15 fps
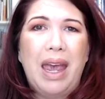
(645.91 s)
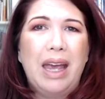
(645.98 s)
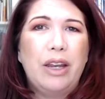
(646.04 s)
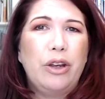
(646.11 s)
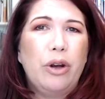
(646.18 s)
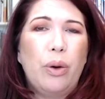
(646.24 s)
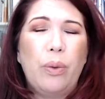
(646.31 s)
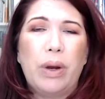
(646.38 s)

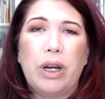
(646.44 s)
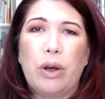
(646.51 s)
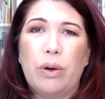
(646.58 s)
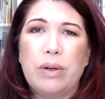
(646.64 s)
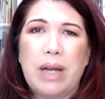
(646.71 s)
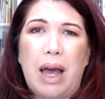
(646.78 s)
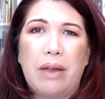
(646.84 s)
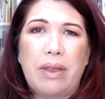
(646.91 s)
You don't want to go
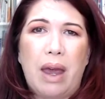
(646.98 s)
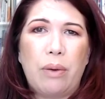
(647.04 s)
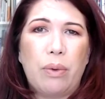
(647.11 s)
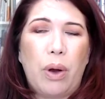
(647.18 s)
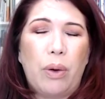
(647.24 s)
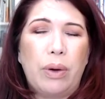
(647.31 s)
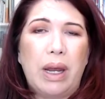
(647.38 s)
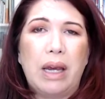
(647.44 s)
down that
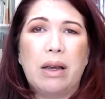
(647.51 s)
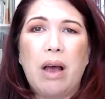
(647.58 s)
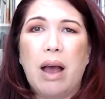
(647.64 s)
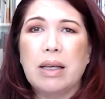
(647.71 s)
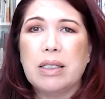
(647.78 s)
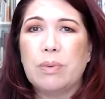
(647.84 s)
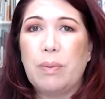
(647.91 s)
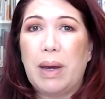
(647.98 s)
road. It
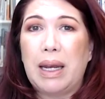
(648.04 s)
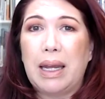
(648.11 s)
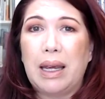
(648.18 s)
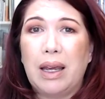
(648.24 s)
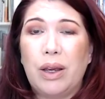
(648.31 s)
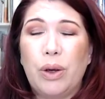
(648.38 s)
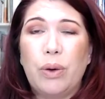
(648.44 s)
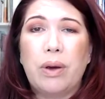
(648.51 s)
costs
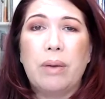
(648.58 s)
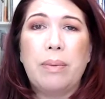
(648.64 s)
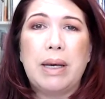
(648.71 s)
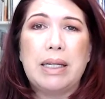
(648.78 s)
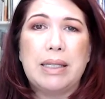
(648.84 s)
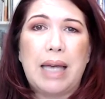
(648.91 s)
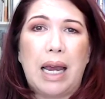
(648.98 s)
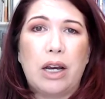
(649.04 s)
money. You can be
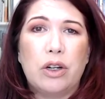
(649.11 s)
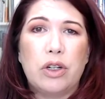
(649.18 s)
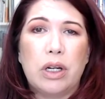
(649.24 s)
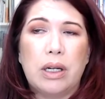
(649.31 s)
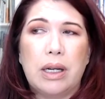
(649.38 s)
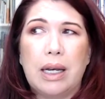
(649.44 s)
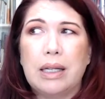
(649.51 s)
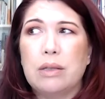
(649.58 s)

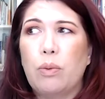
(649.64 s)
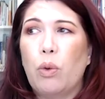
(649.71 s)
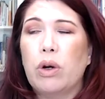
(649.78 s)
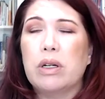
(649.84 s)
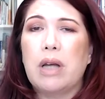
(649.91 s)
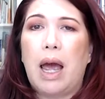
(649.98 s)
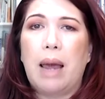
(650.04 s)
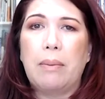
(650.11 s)
sanctioned. It's more
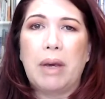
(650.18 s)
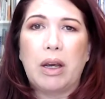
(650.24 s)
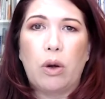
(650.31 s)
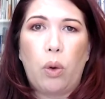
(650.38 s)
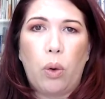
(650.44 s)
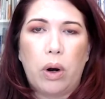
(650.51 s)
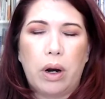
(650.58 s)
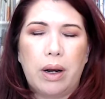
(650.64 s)
time in
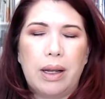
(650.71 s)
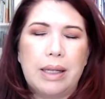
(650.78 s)
court.